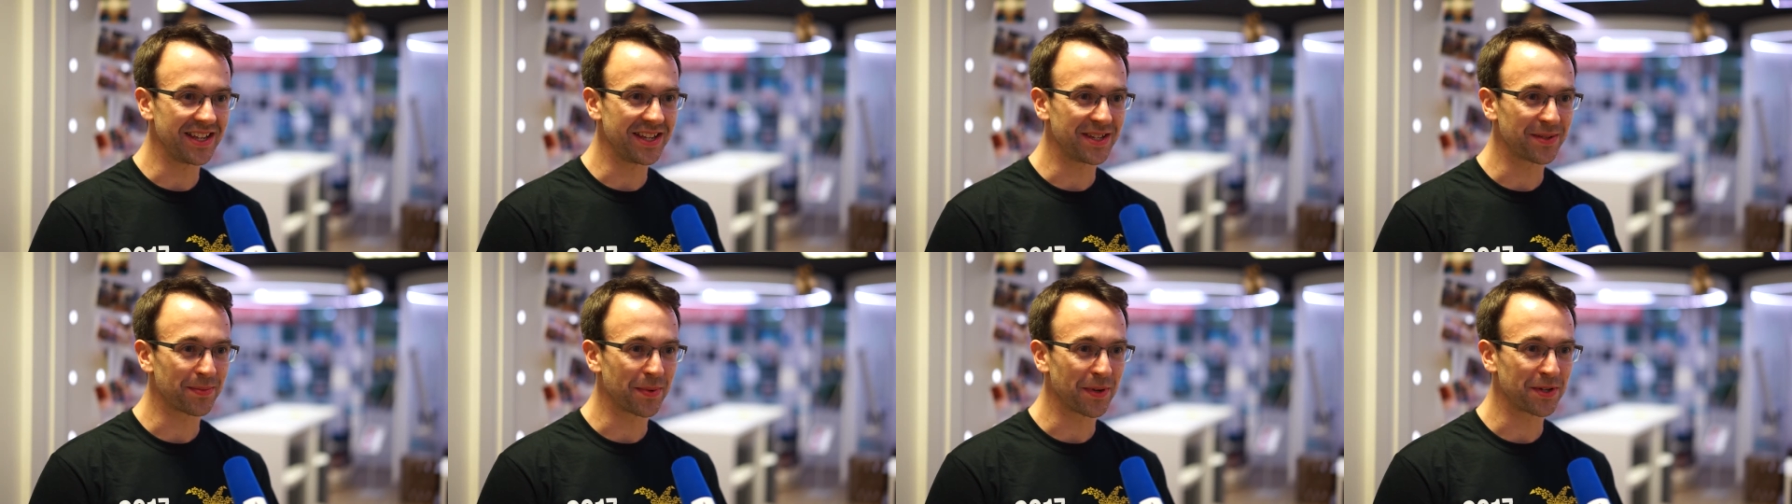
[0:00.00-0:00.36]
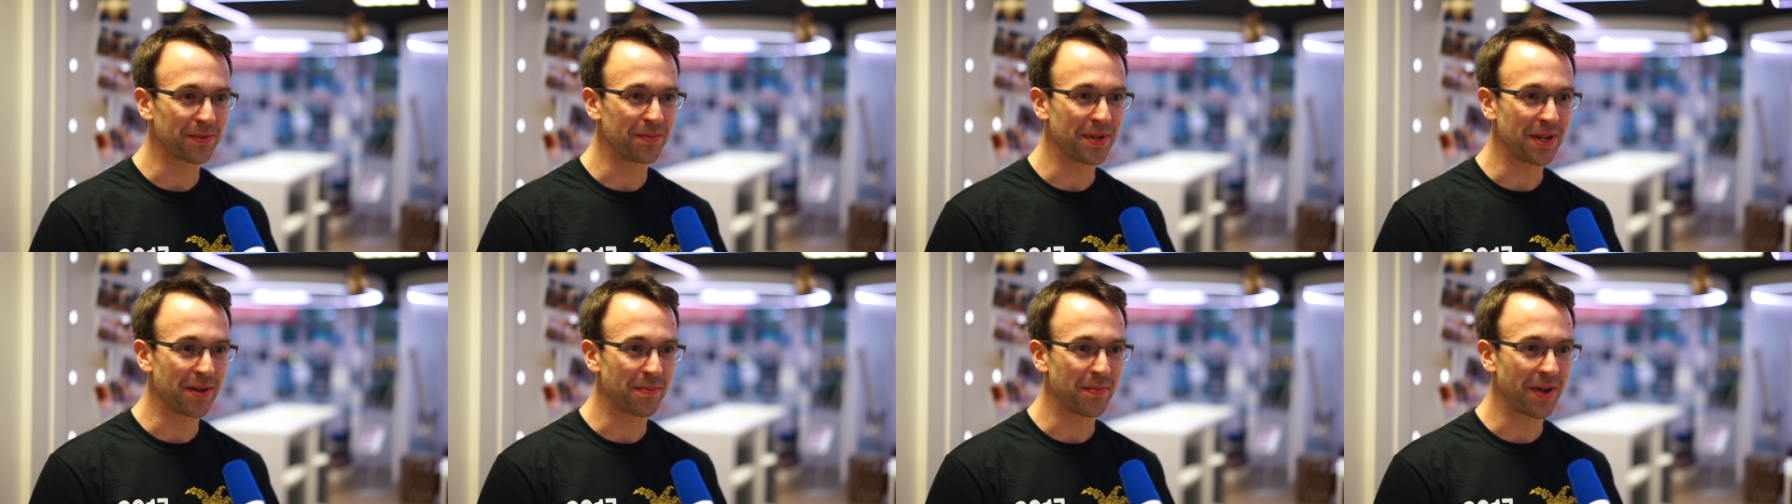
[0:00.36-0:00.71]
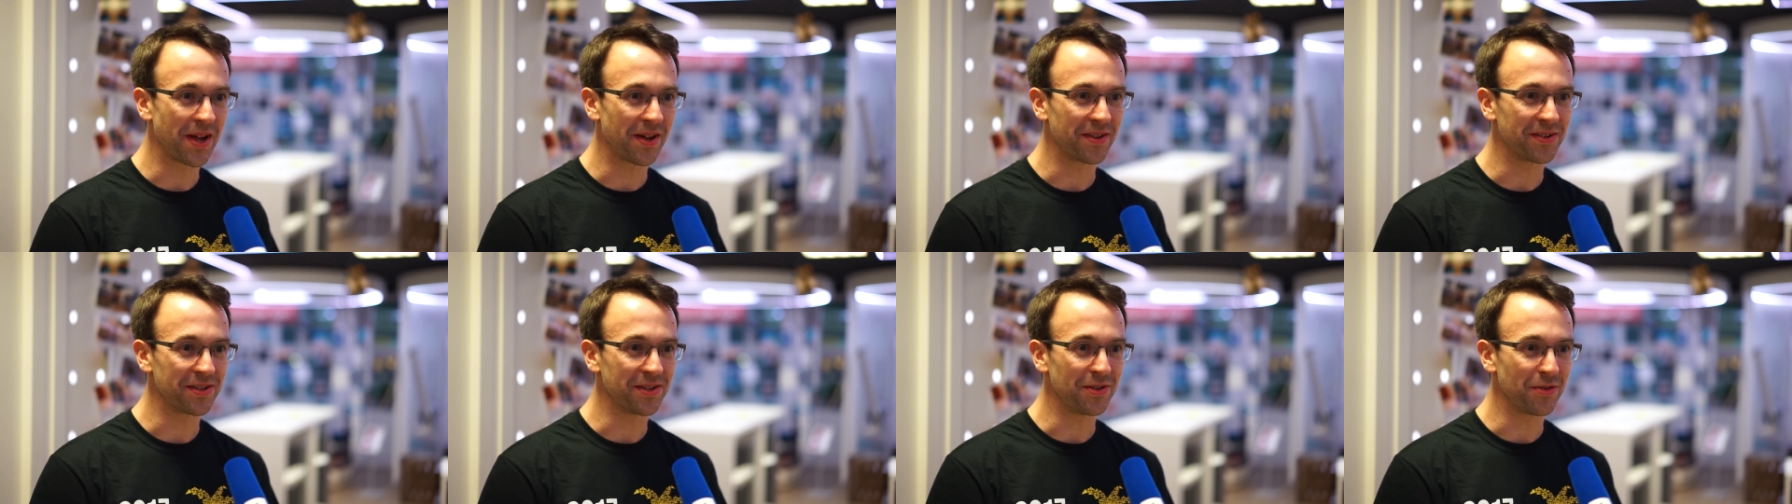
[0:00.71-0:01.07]
spoke to me
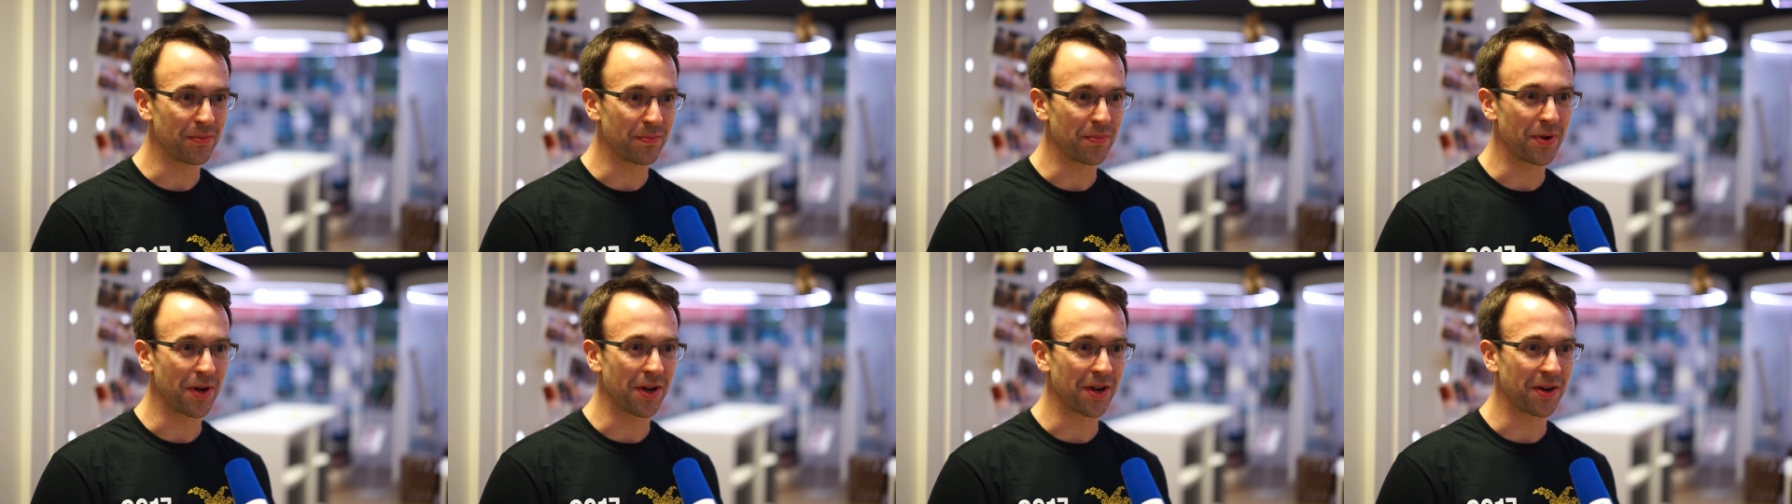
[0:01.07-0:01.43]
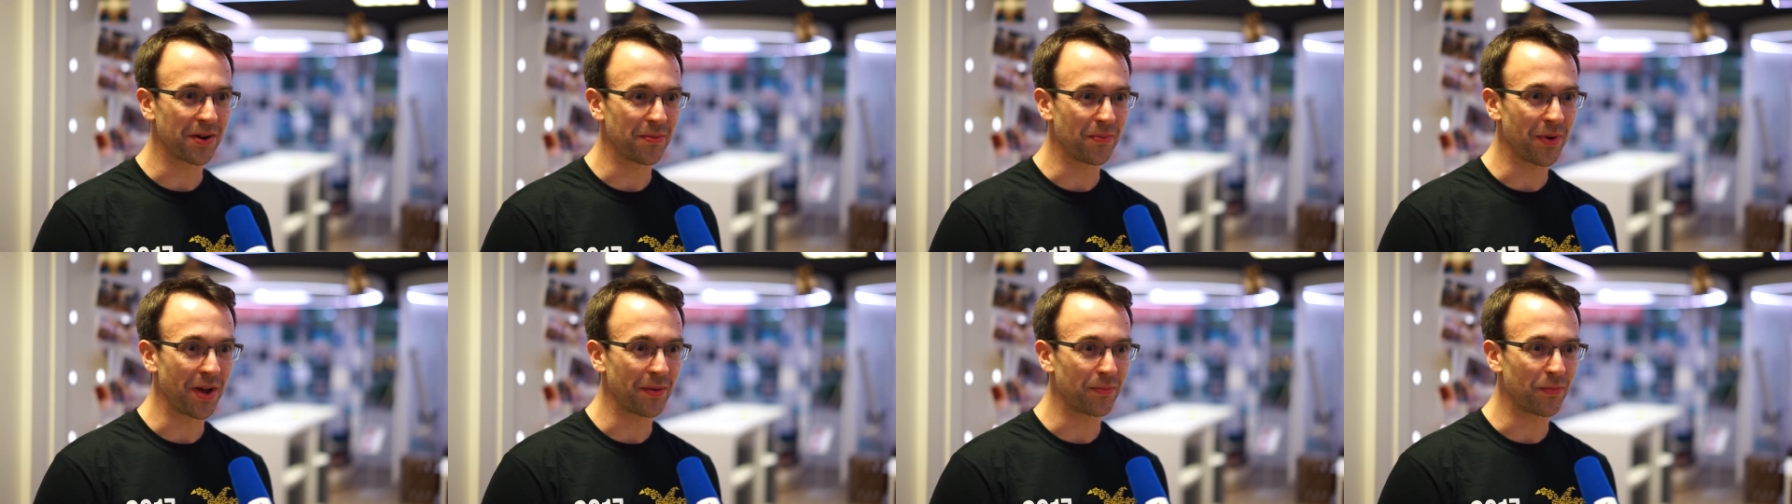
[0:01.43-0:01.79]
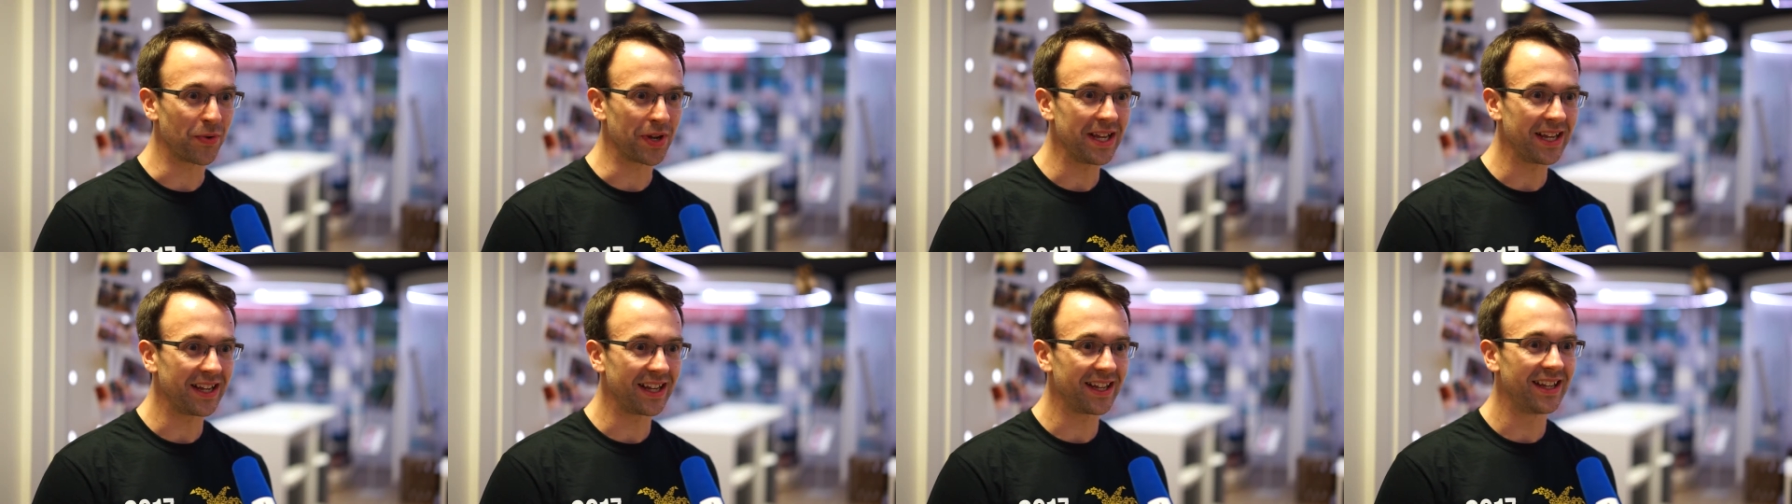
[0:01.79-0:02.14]
about Nuremberg
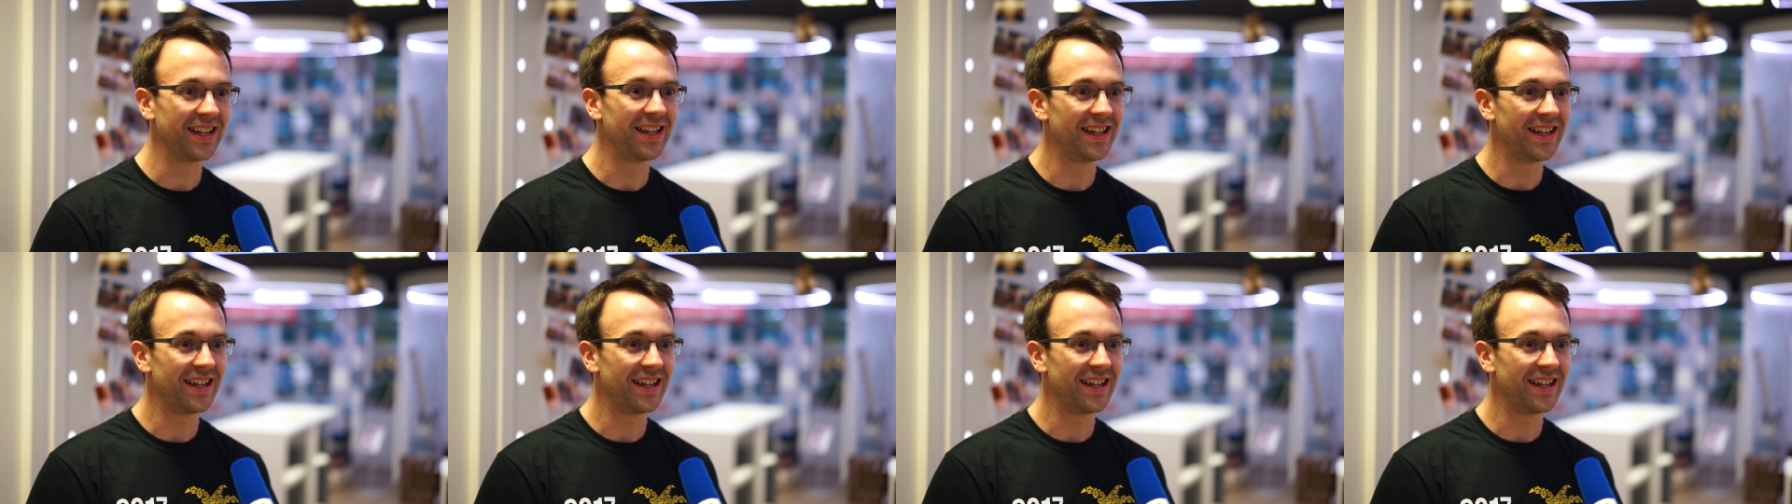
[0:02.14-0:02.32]
WebWeek,